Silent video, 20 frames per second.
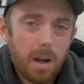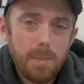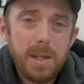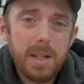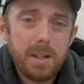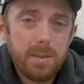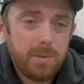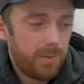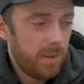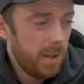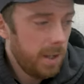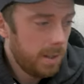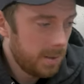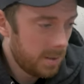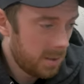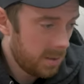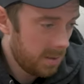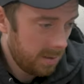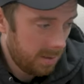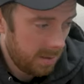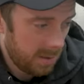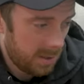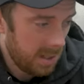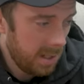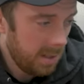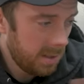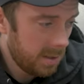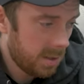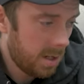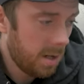I mean, in fairness, the
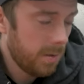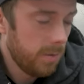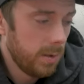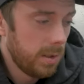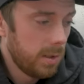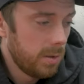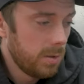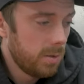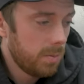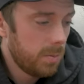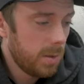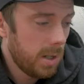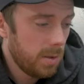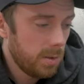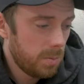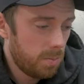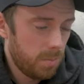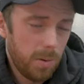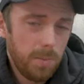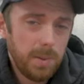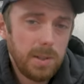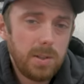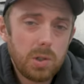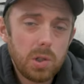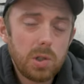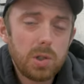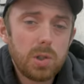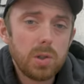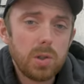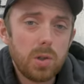Snake Discovery YouTube channel is probably
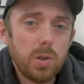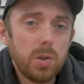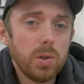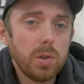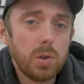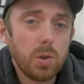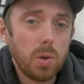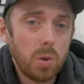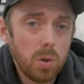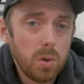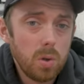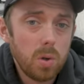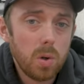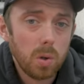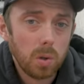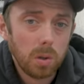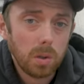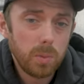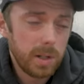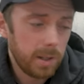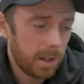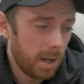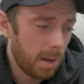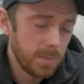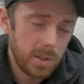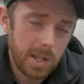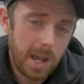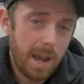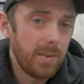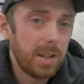just as good as Google when it
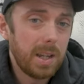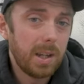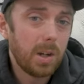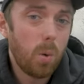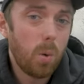comes to having a